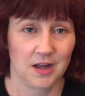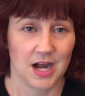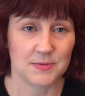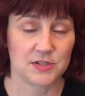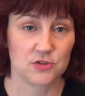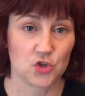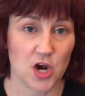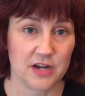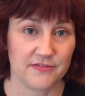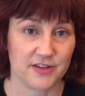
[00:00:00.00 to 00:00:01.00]
I'm still
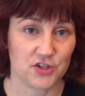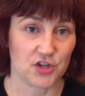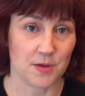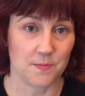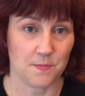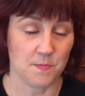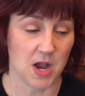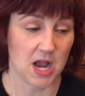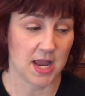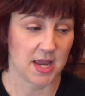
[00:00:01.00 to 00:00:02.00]
trying to finish up
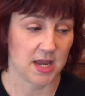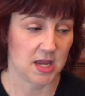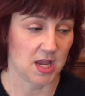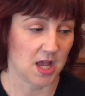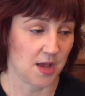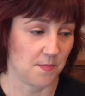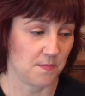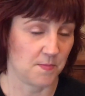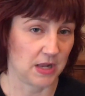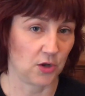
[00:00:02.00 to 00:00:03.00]
my
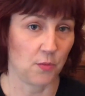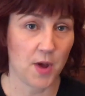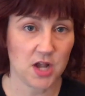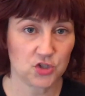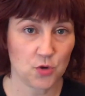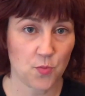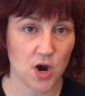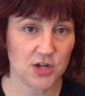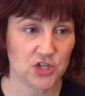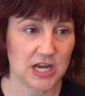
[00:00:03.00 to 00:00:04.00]
my little poncho
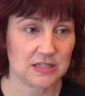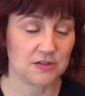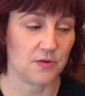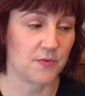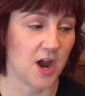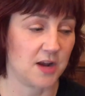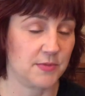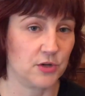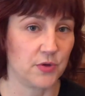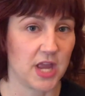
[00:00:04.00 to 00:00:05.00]
project. So I've kind of
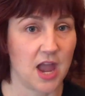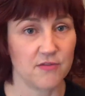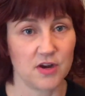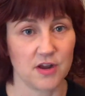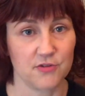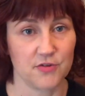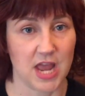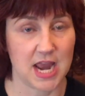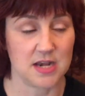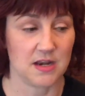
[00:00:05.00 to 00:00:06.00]
been doing every other
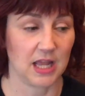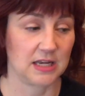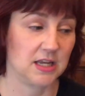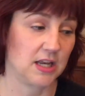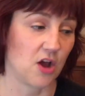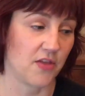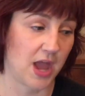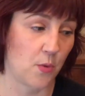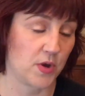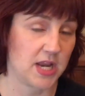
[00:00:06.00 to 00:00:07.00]
day, like knitting on
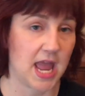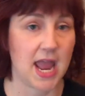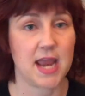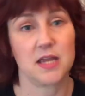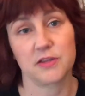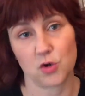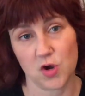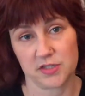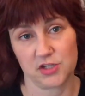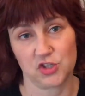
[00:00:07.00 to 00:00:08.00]
that one day and then
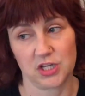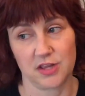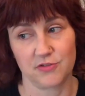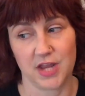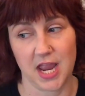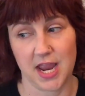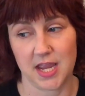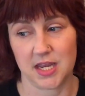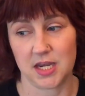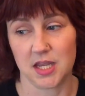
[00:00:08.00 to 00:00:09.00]
cross-stitching another day.
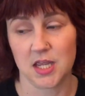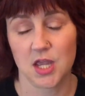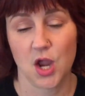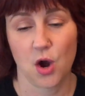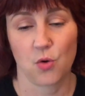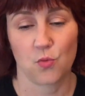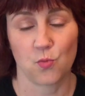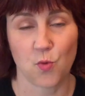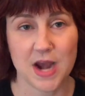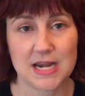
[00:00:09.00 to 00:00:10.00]
And
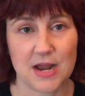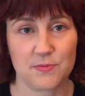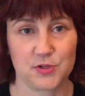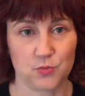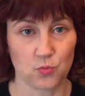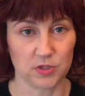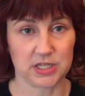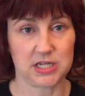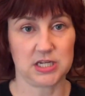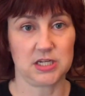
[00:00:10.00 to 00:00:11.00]
right now I'm just
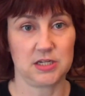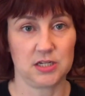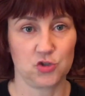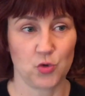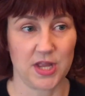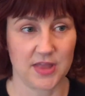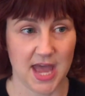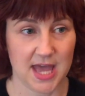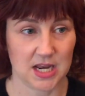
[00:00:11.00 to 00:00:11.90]
really enjoying that.